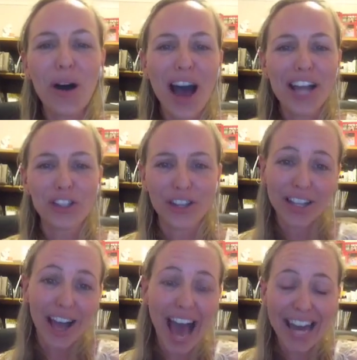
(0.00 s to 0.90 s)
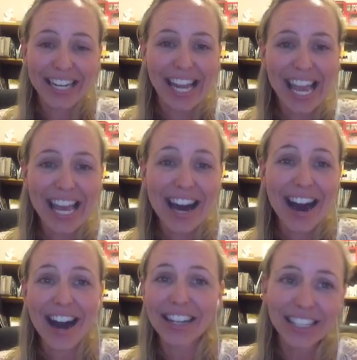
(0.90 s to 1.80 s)
I do is I add an
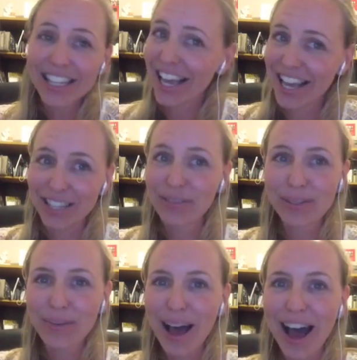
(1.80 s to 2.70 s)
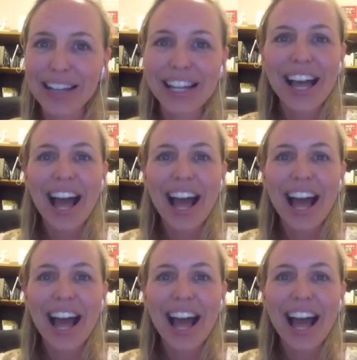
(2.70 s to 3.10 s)
ER to the end of SMART,